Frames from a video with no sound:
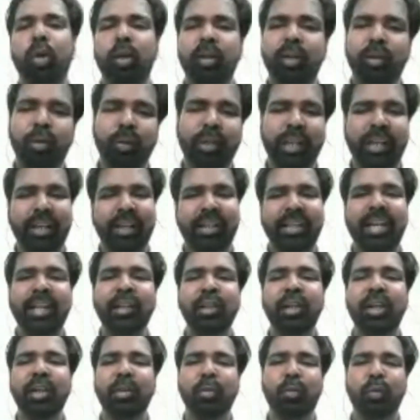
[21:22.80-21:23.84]
okay, can,
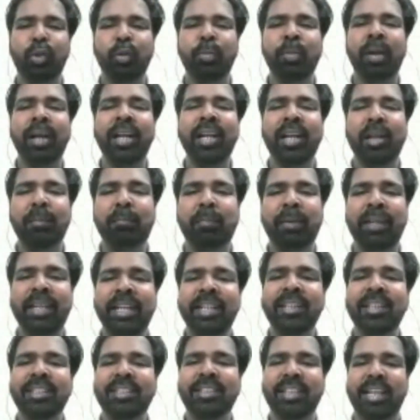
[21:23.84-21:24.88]
would you mind repeating
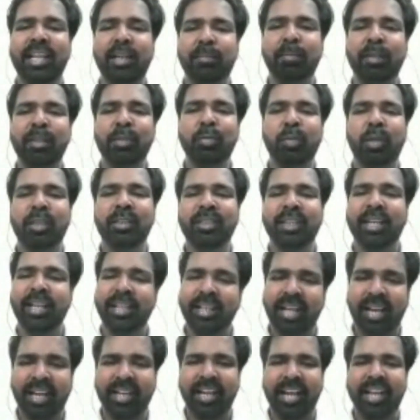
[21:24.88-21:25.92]
the statements once again?
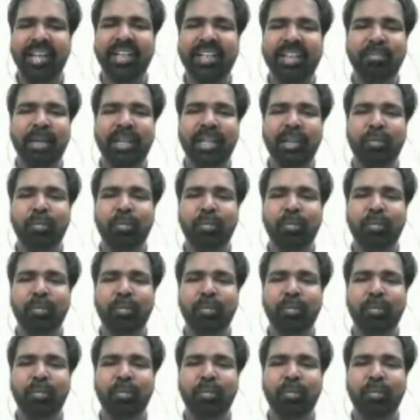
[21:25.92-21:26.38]
I'll, I'll make